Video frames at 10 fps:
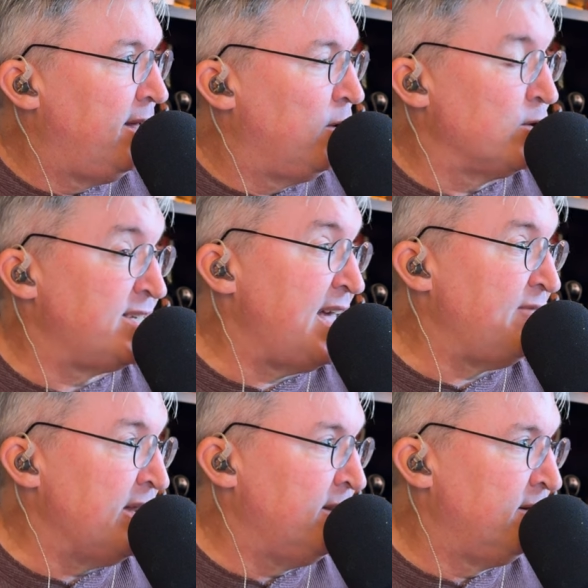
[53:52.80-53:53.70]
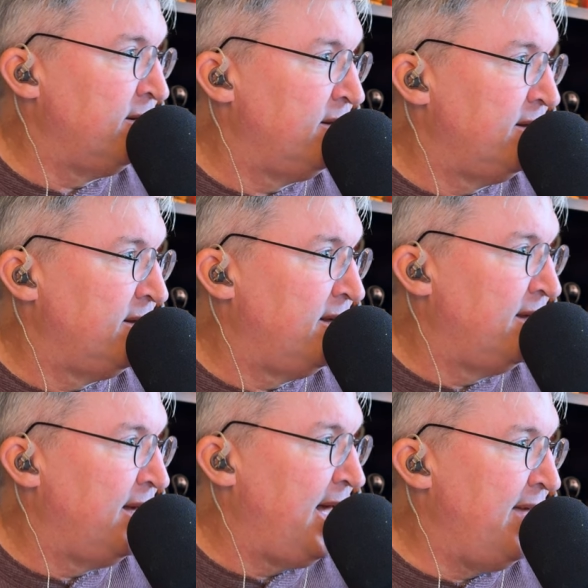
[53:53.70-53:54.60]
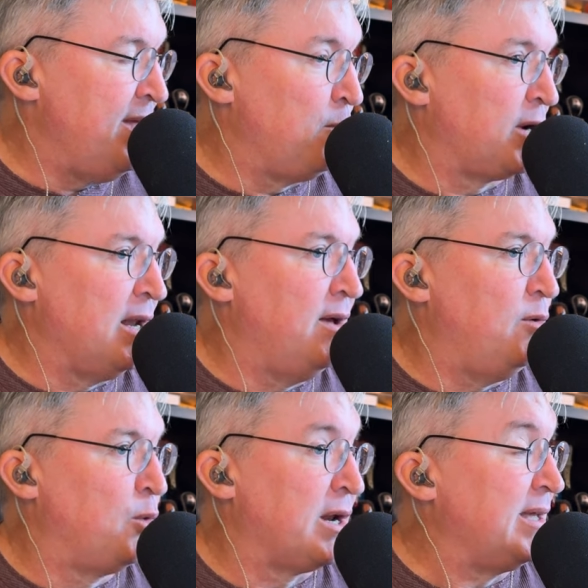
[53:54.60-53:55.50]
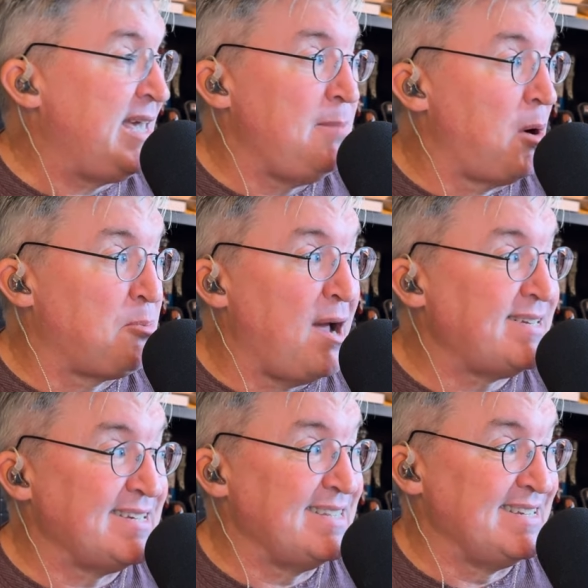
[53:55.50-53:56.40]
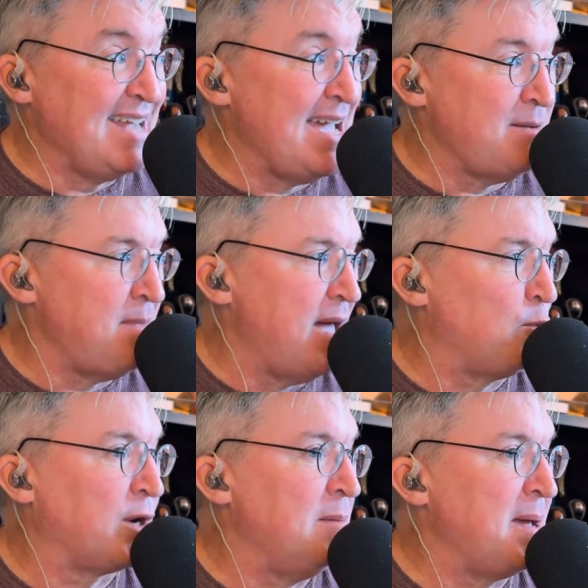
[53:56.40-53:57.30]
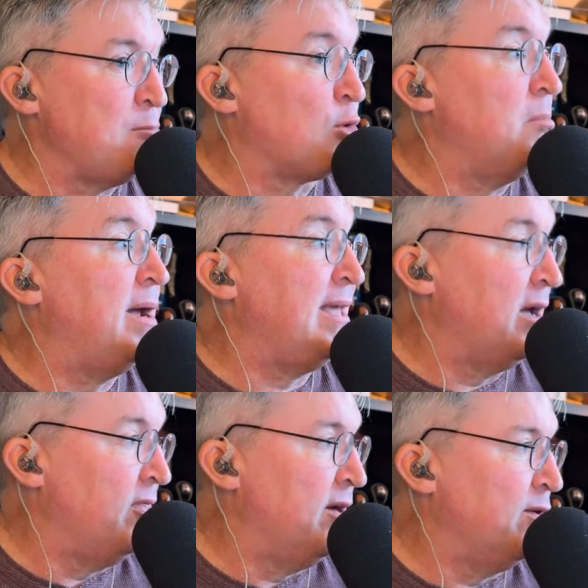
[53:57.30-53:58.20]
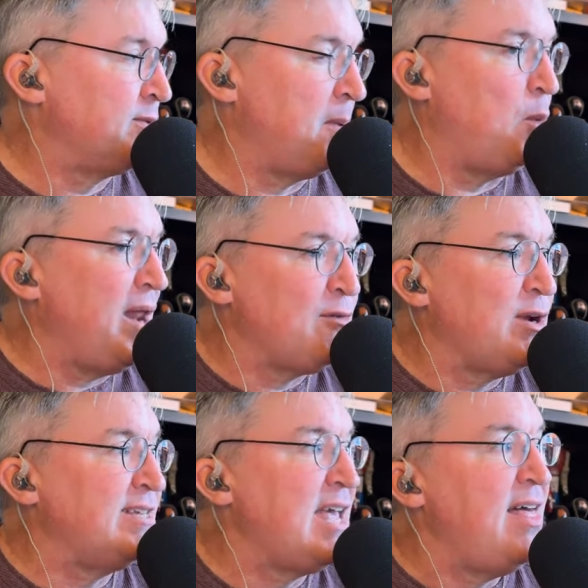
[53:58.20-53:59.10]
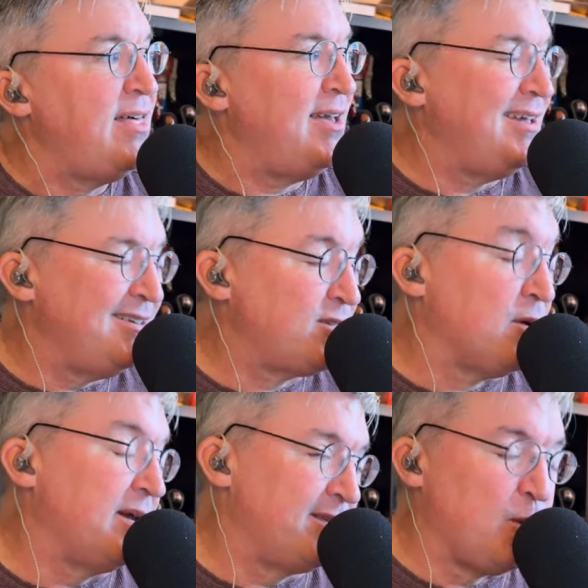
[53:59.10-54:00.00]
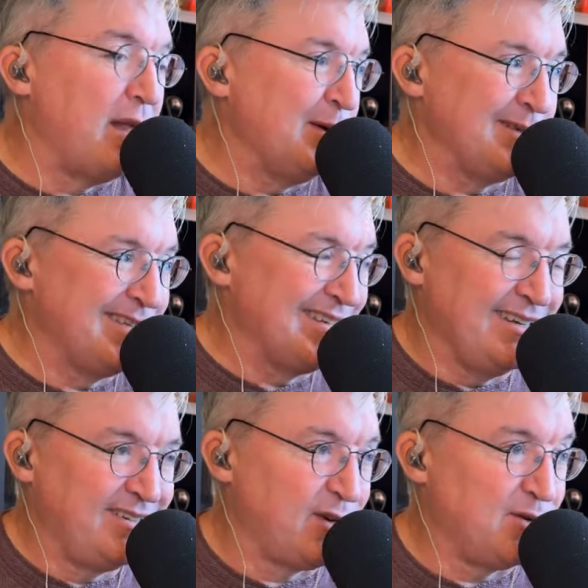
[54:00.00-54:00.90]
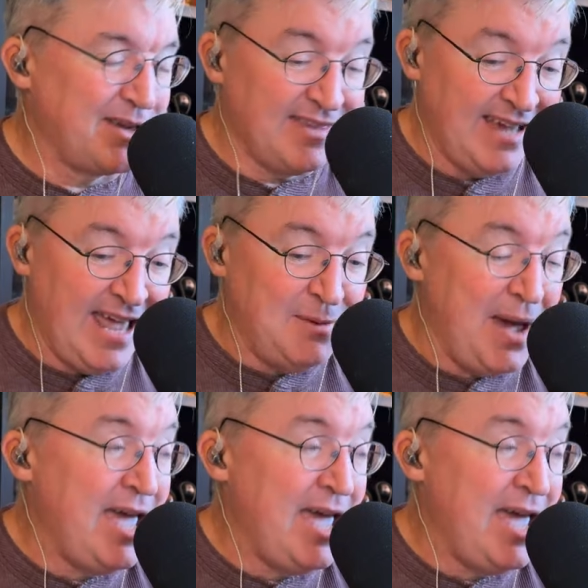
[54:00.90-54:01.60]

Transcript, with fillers: or 7. And then we're going to we're going to keep our prices the same and we're going to make more money on those. But whatever it is, uh, sorry, it's loose. it's a Star Trek thing. Anyway,